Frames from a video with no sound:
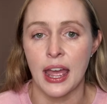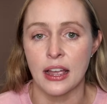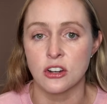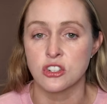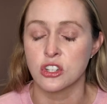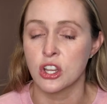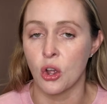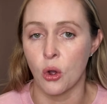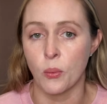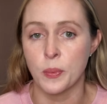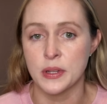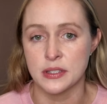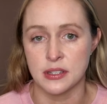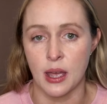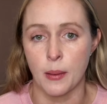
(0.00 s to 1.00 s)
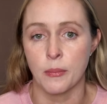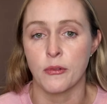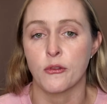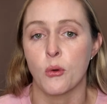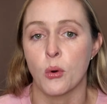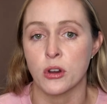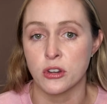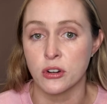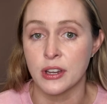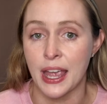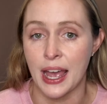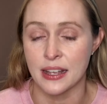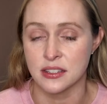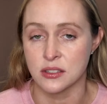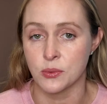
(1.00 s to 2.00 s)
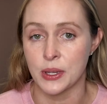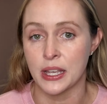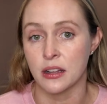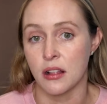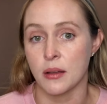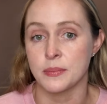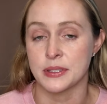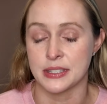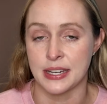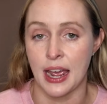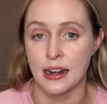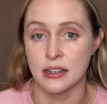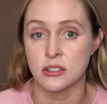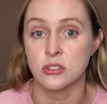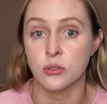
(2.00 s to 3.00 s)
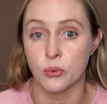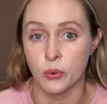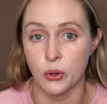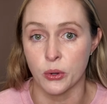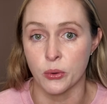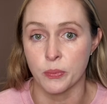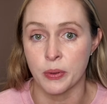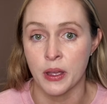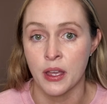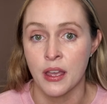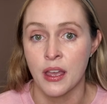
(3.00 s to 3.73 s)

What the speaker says: actually opens up for your Castaway Club status group